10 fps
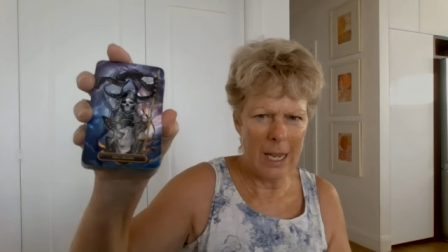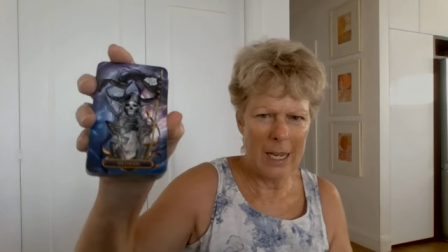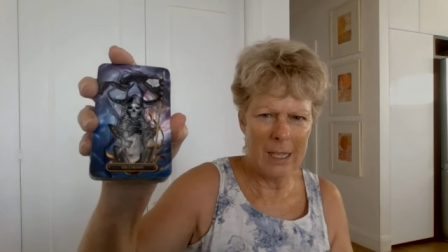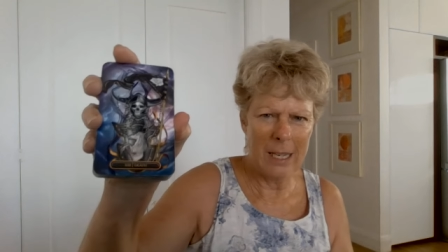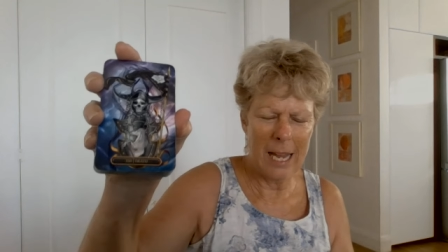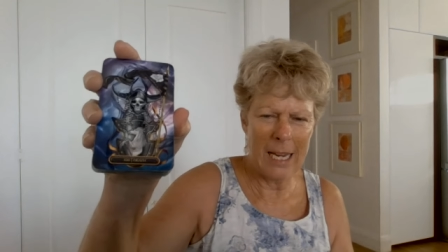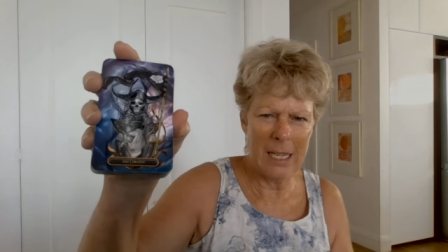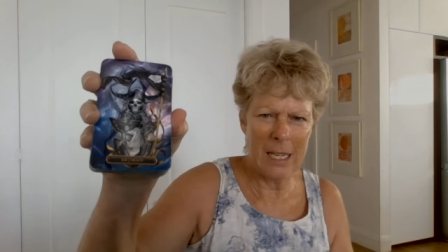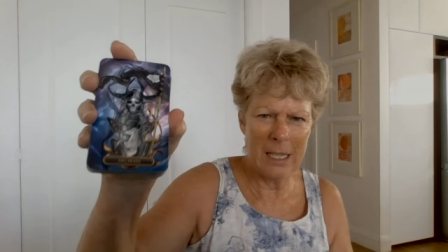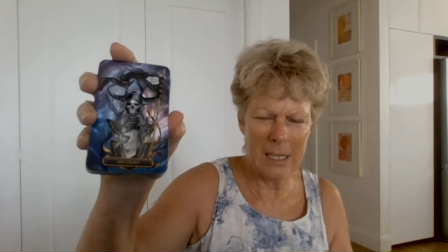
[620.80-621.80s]
yeah,
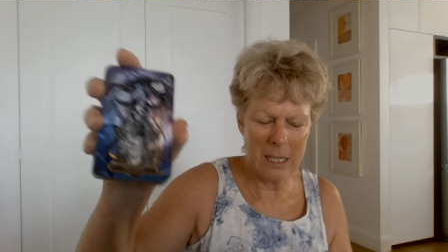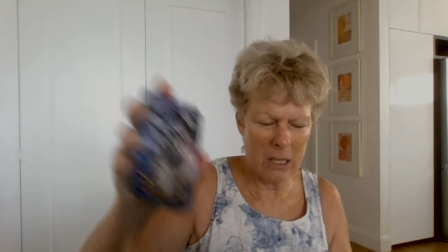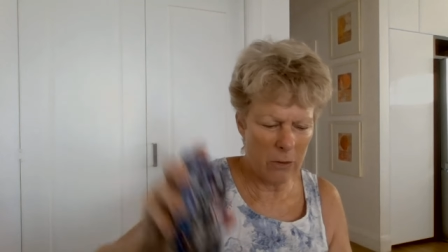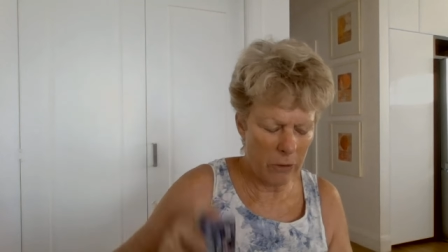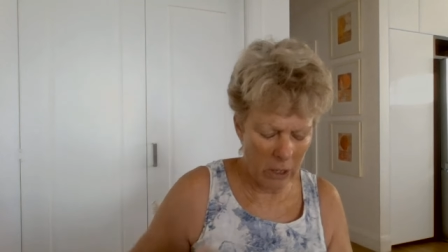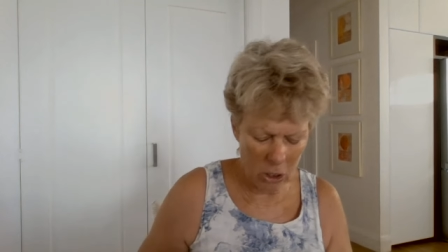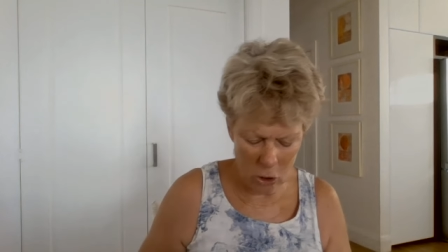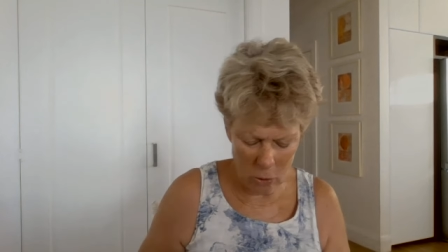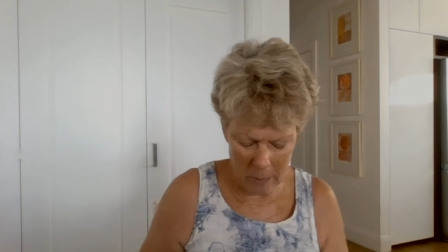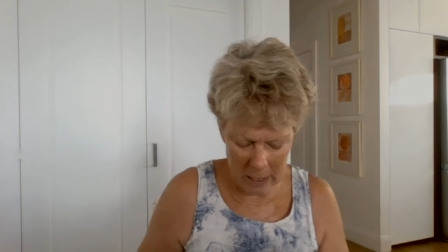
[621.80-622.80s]
ending significant,
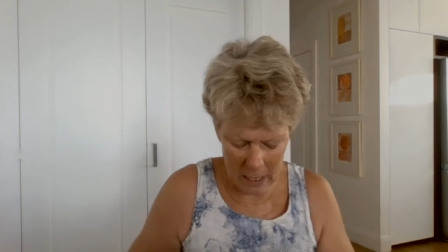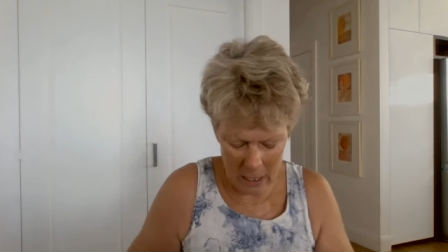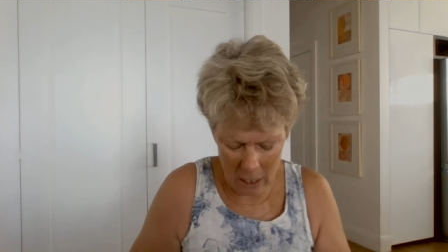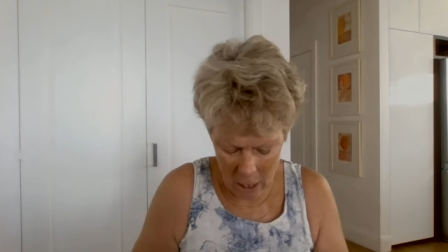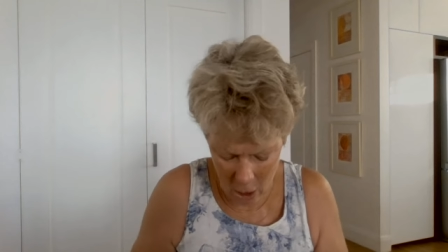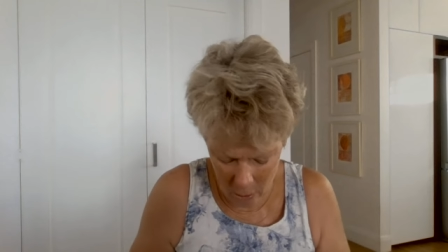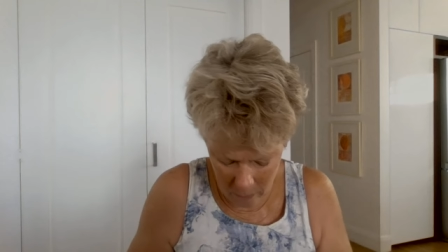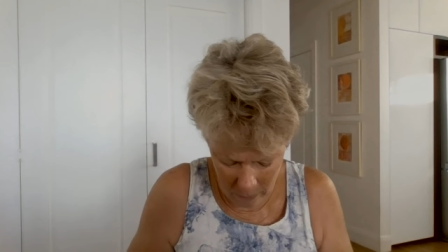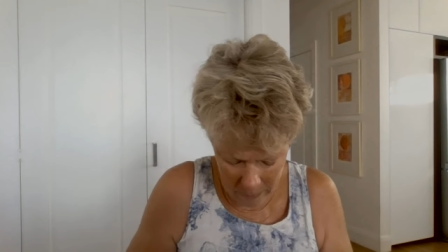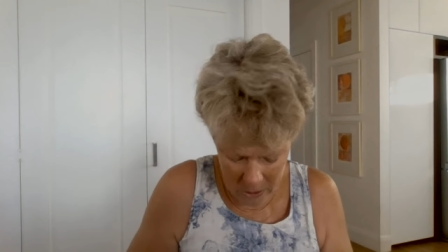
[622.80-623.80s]
new beginning. I hope.
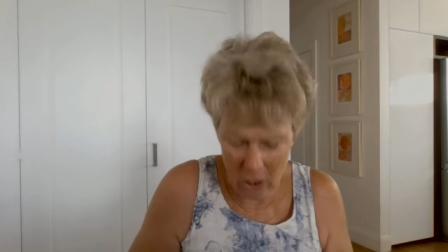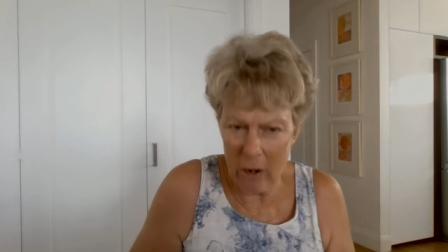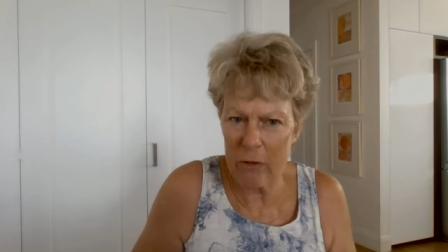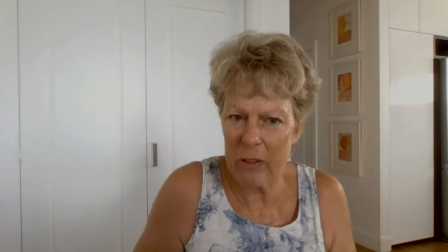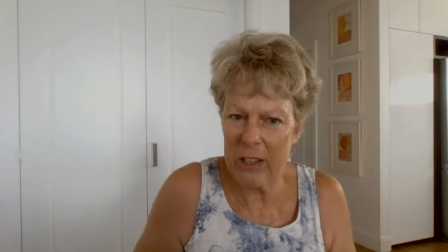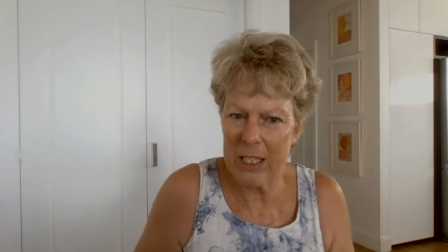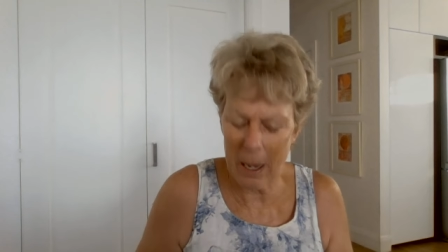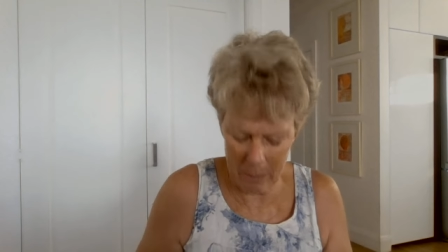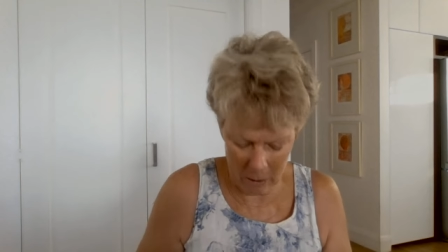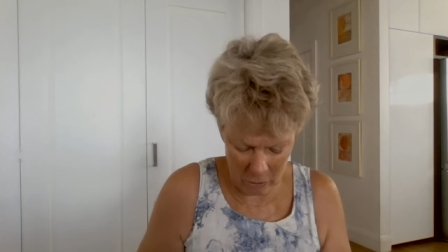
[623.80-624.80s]
I'm sorry for the
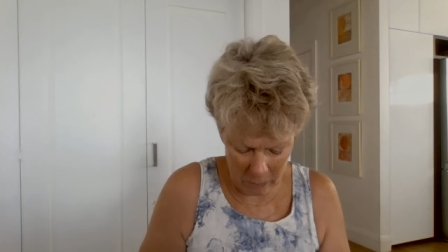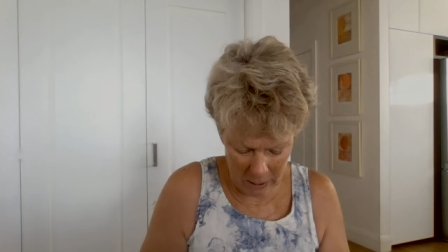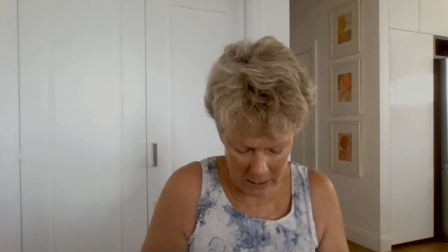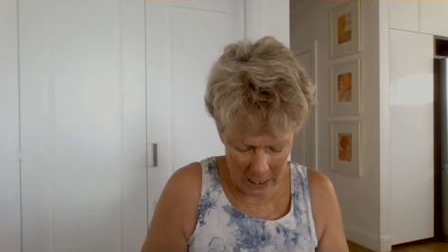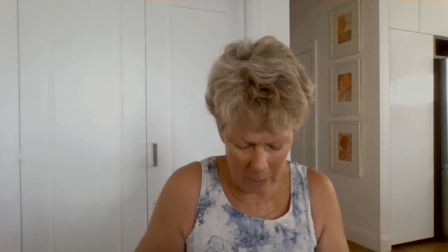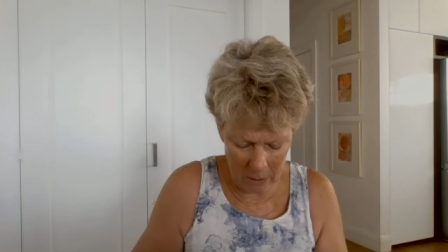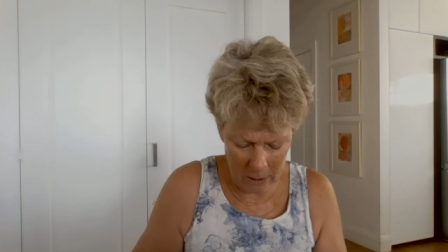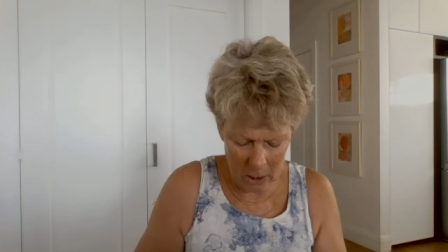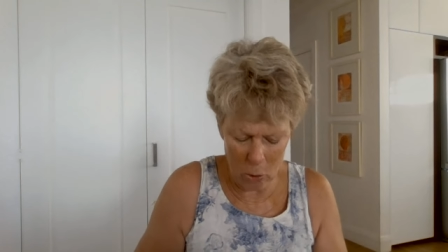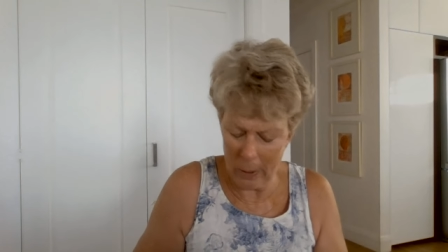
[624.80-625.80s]
tapping of my table
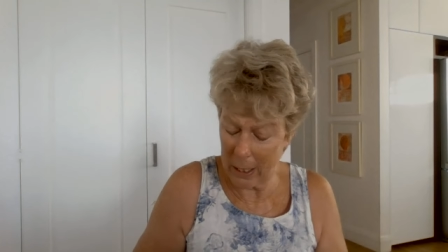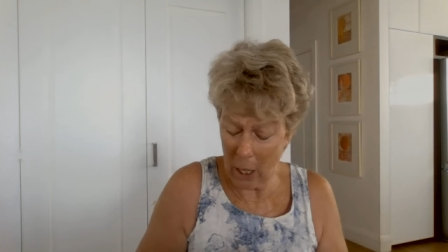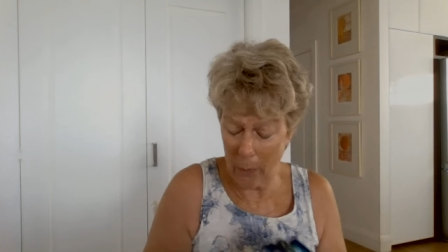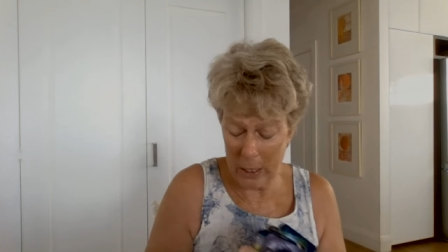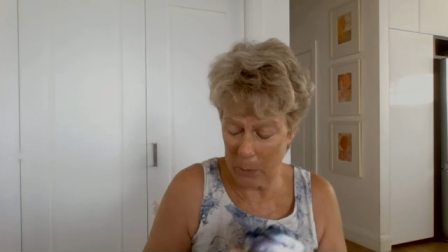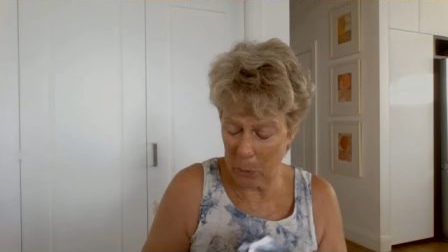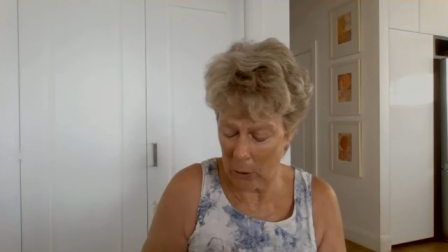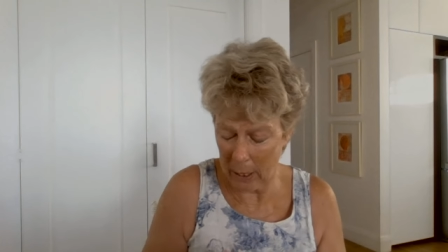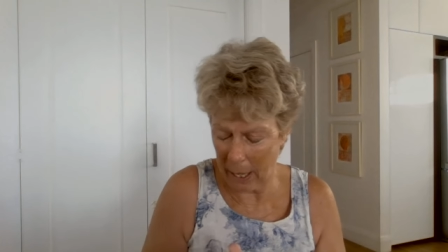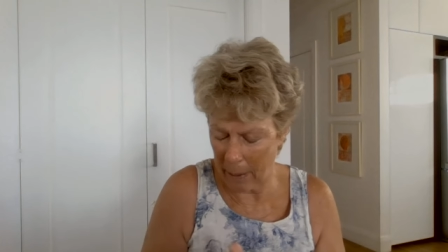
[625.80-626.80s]
is annoying. No one's
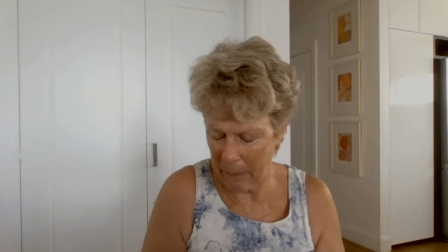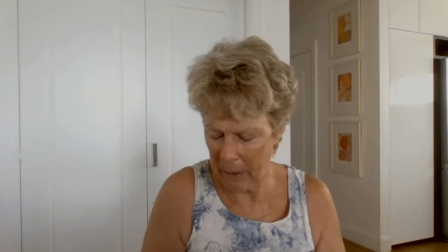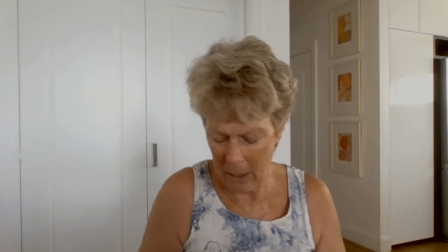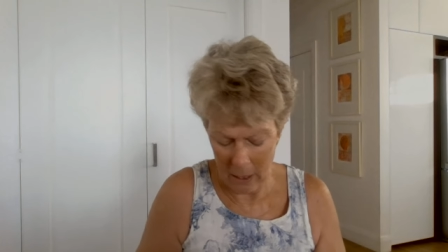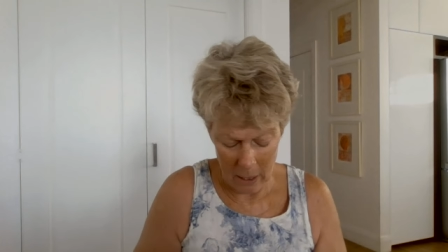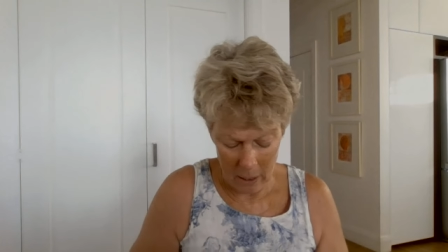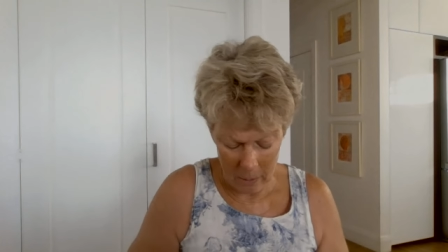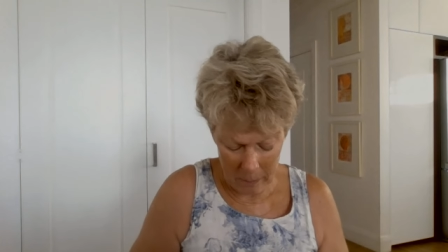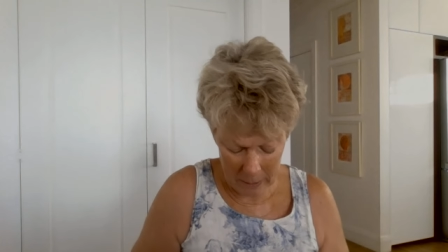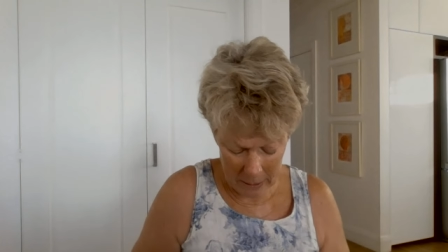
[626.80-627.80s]
brought it up,
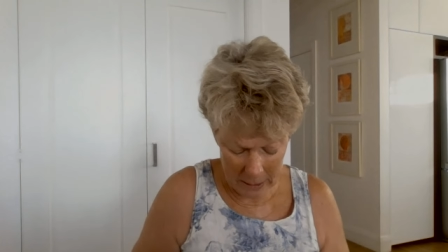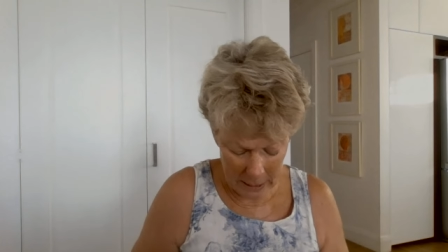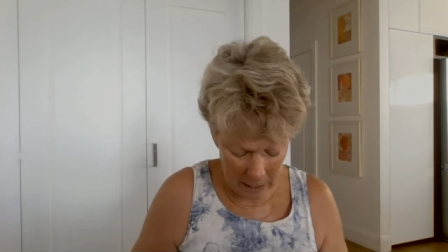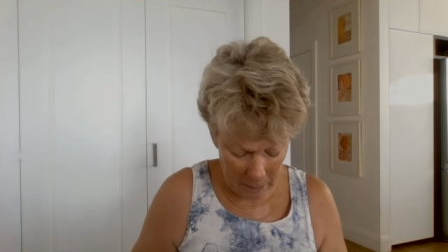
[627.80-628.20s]
but